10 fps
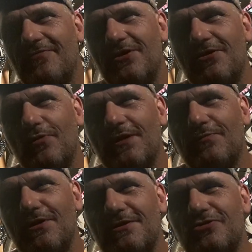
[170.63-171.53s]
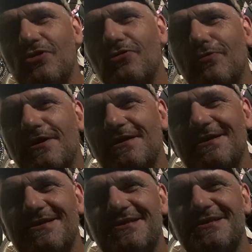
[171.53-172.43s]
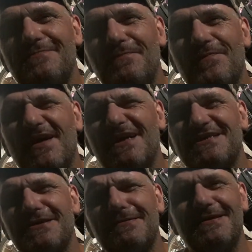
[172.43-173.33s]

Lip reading: think what I'm going to do is, as a